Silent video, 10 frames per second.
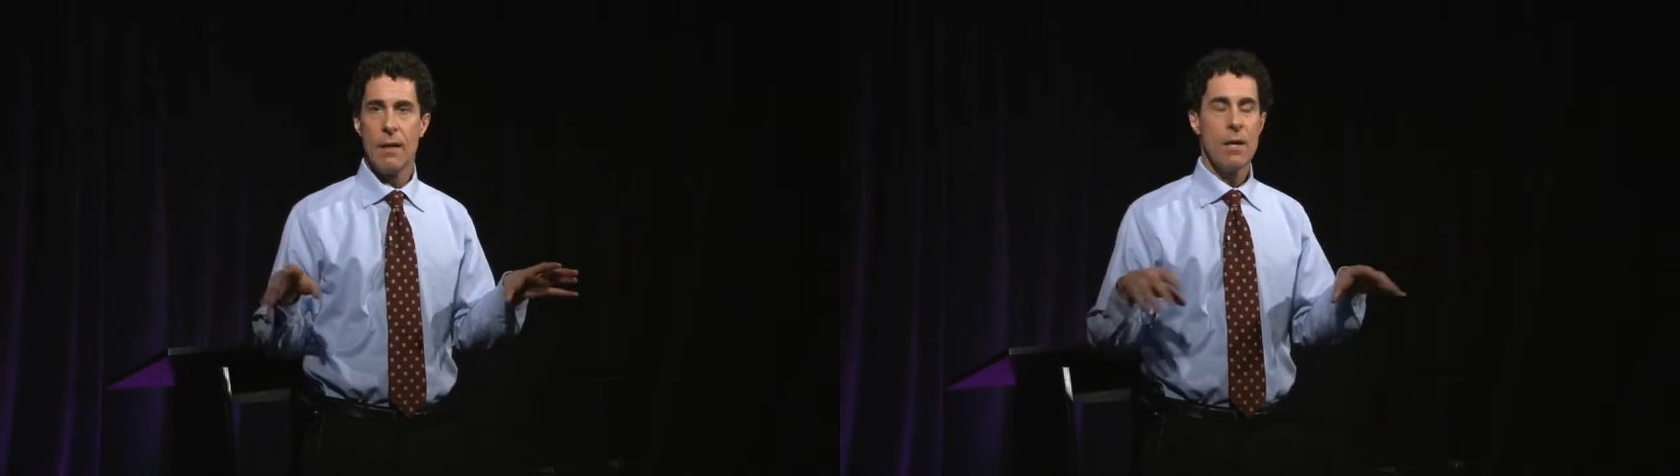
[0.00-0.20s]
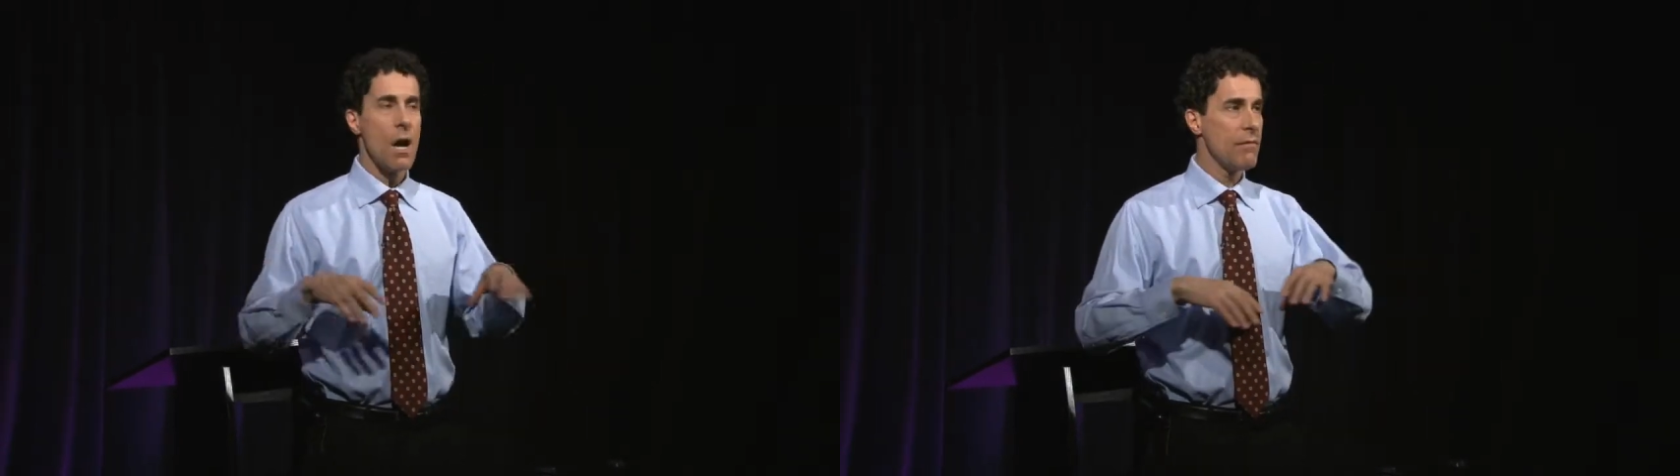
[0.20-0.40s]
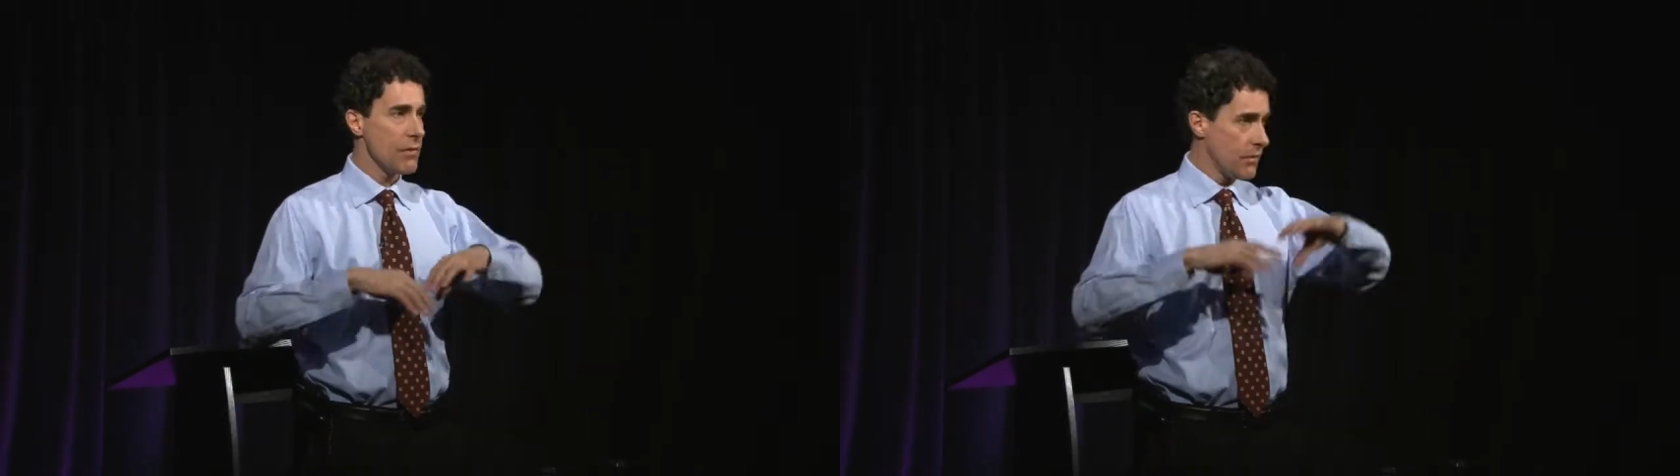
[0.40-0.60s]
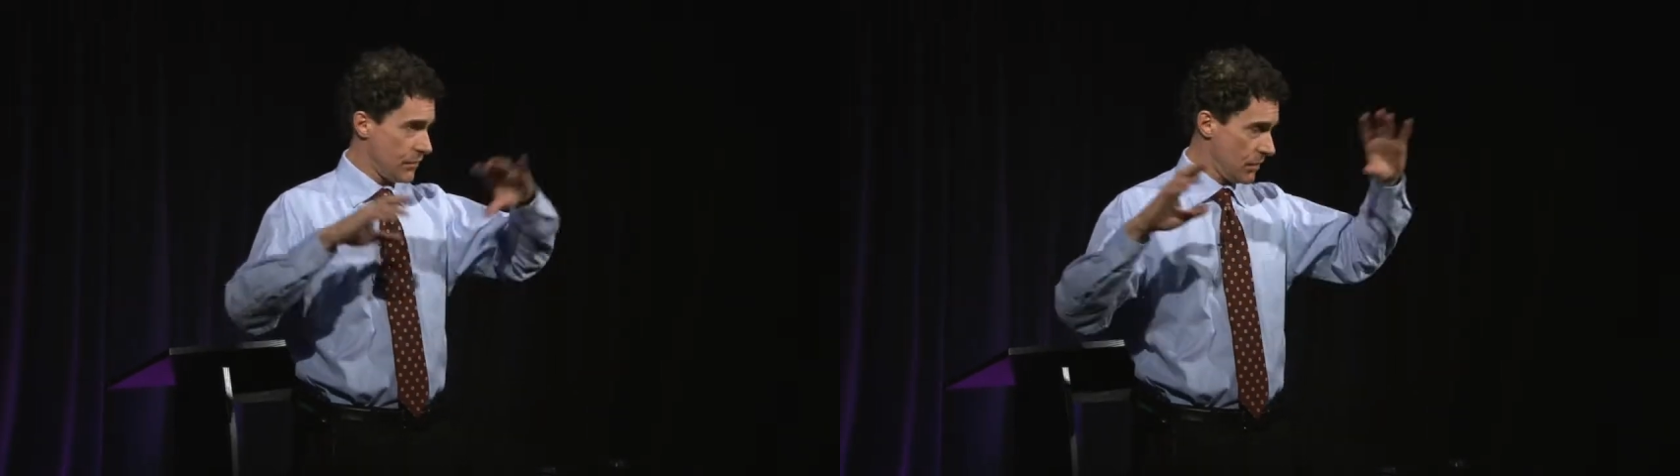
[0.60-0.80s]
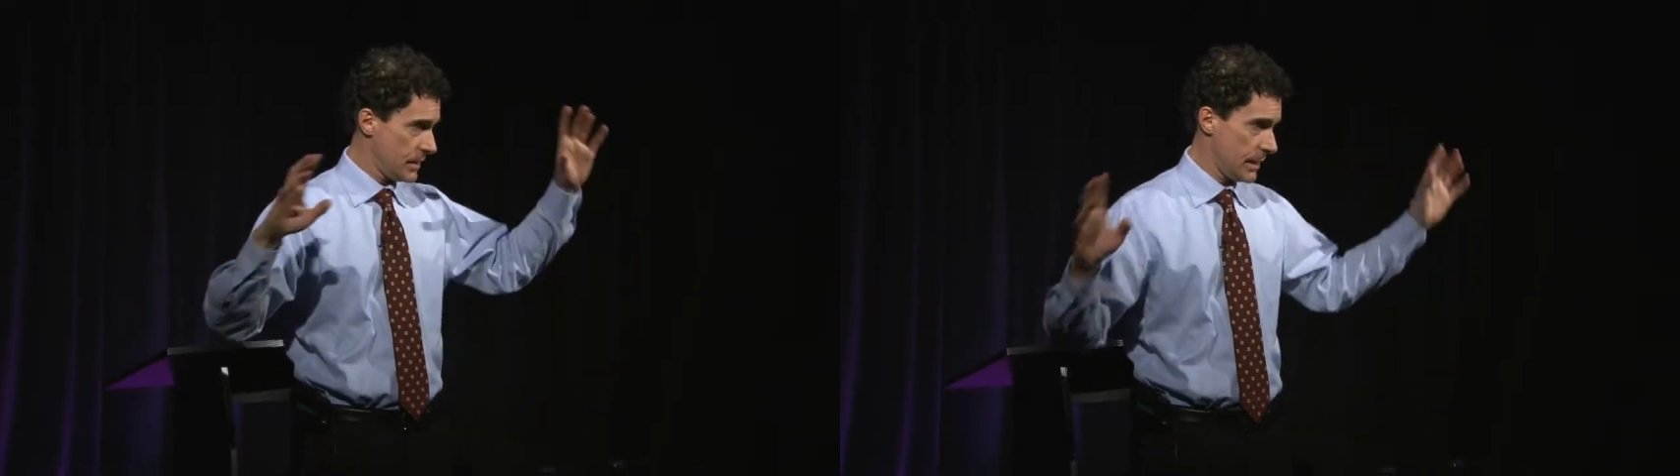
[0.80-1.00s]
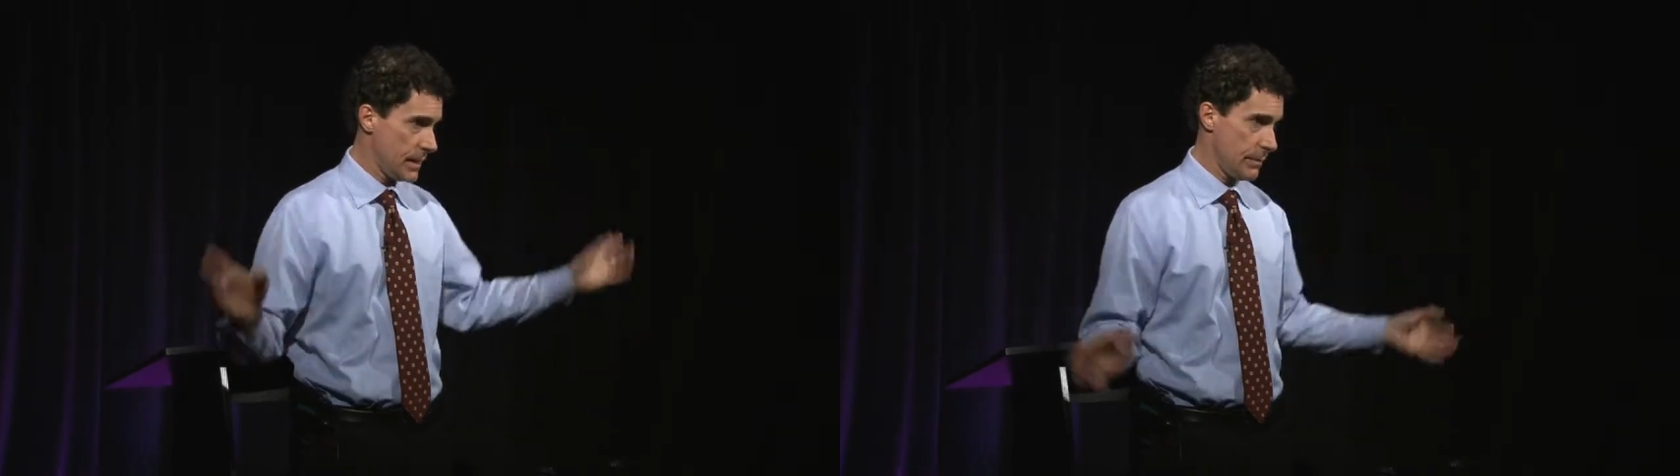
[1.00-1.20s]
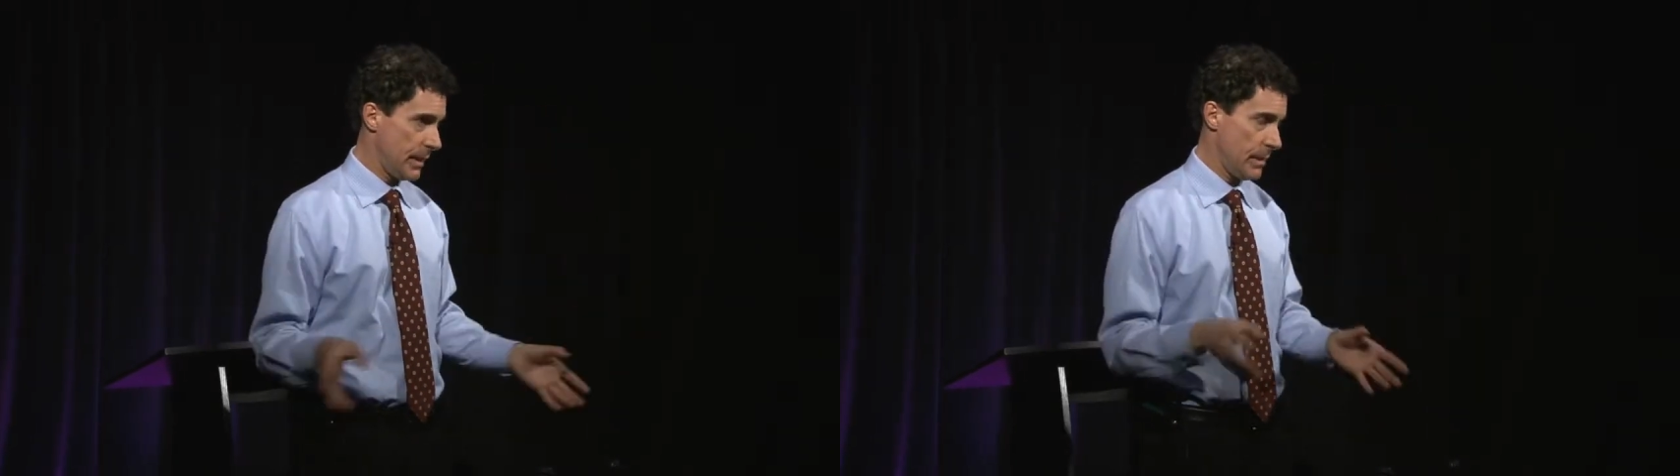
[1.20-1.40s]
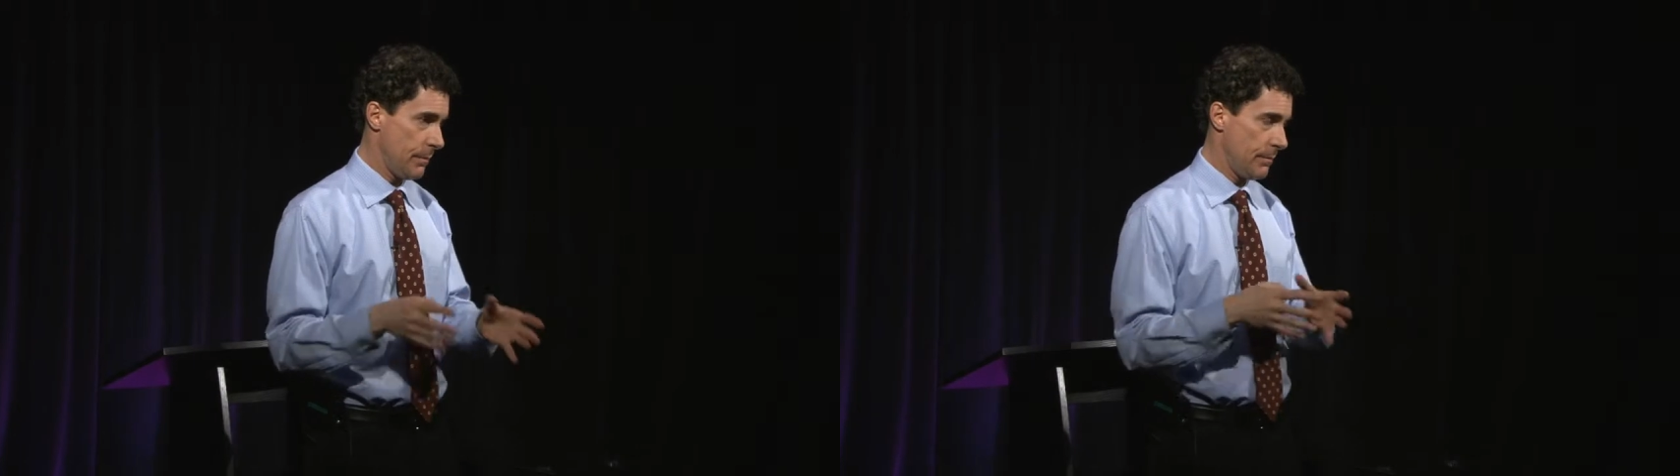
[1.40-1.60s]
Cognitive diversity has
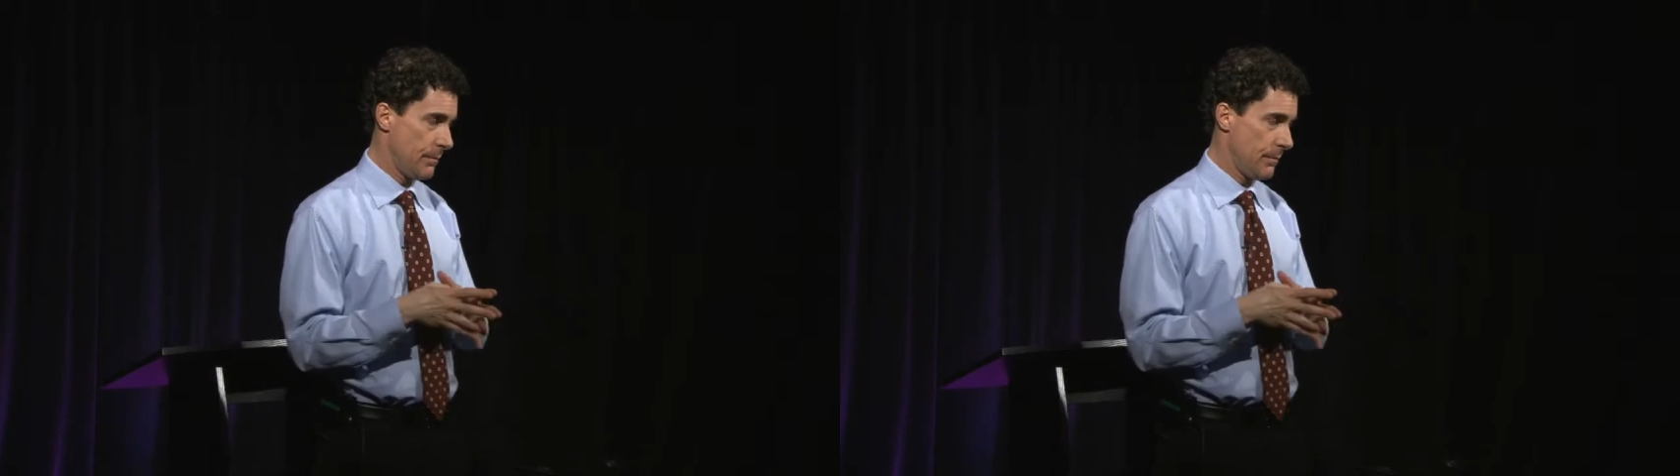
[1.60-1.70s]
been a